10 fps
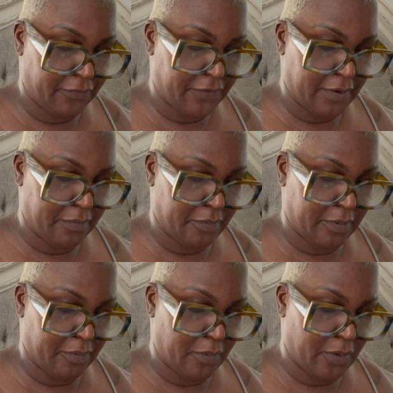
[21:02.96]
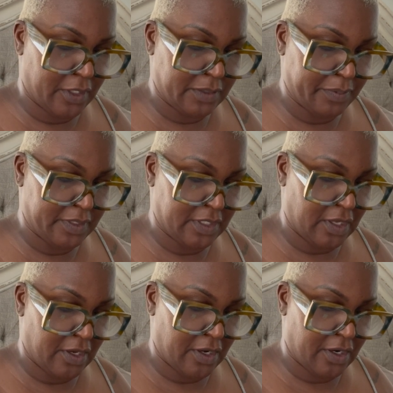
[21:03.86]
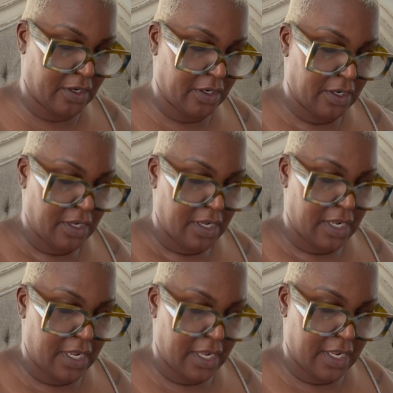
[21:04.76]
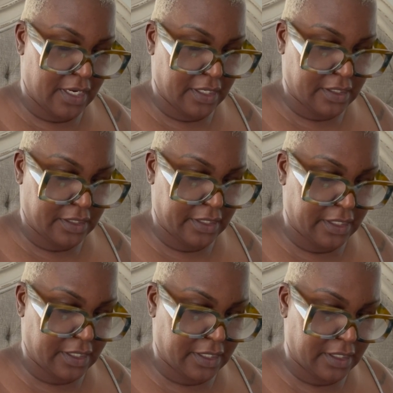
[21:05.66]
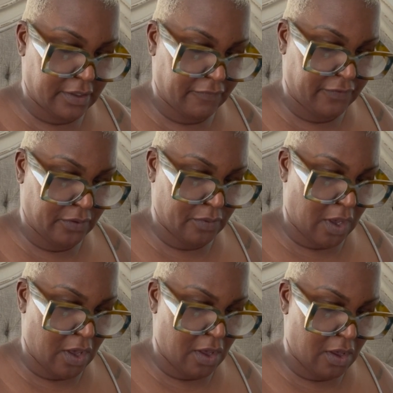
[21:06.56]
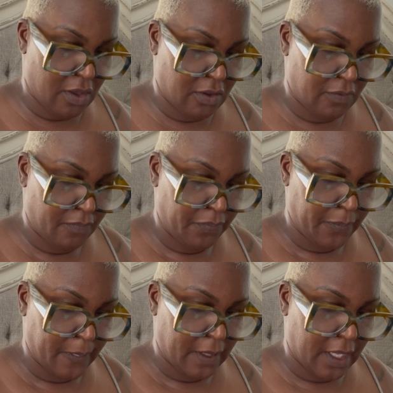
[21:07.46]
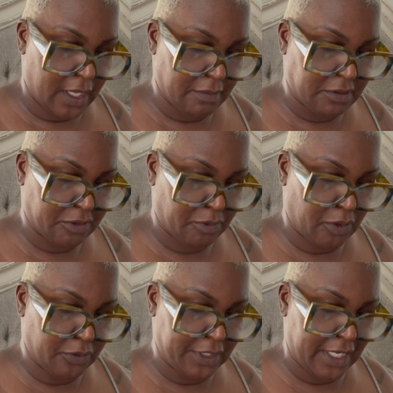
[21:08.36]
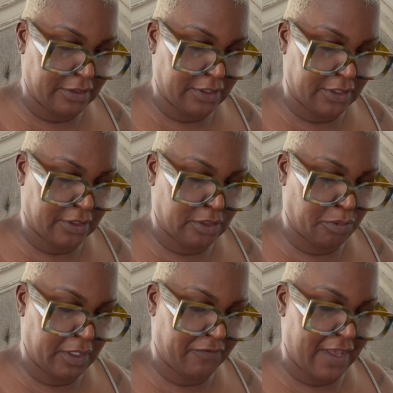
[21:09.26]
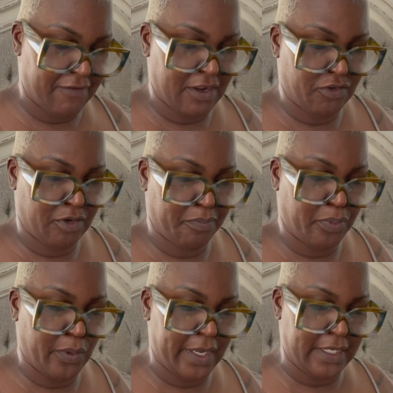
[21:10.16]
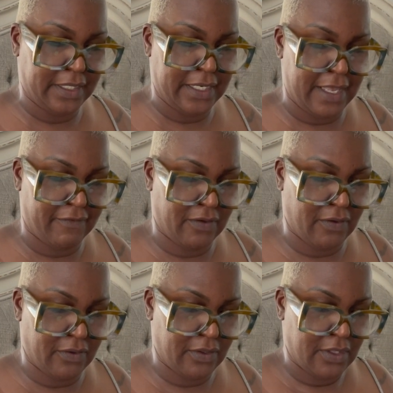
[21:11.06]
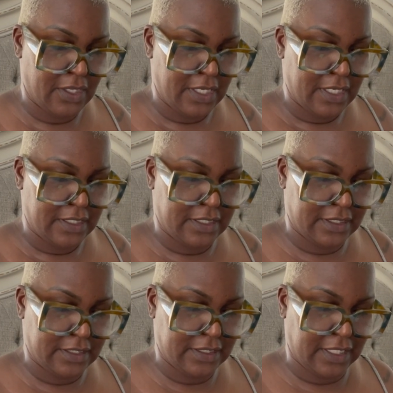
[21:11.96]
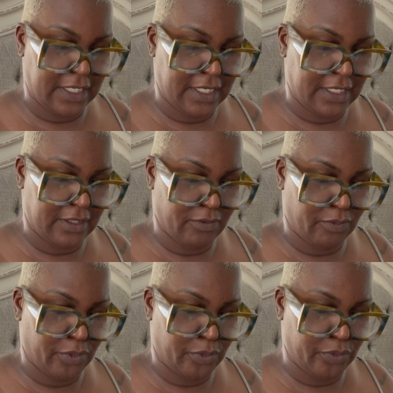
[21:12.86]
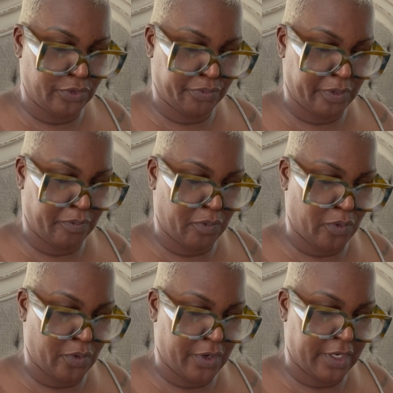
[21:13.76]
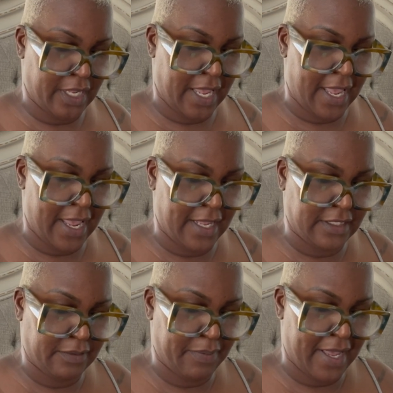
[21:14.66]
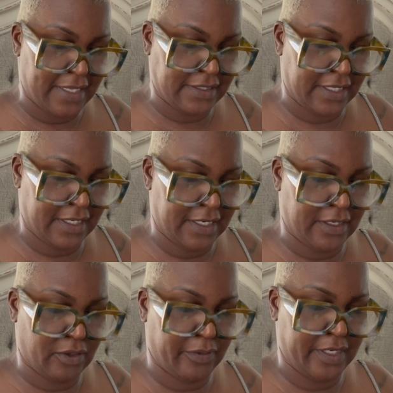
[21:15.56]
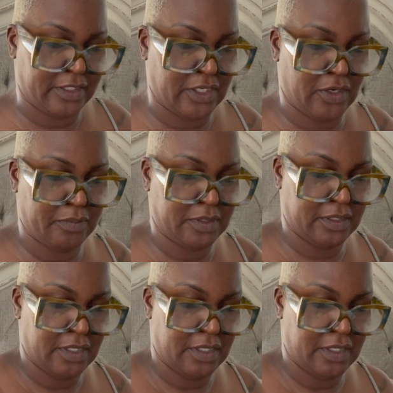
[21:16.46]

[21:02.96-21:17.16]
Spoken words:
from the Rewards Bazaar and click View All, scroll down to the 2,500 point level to see the Rouge Reward, Add to Basket, and Agree to Terms.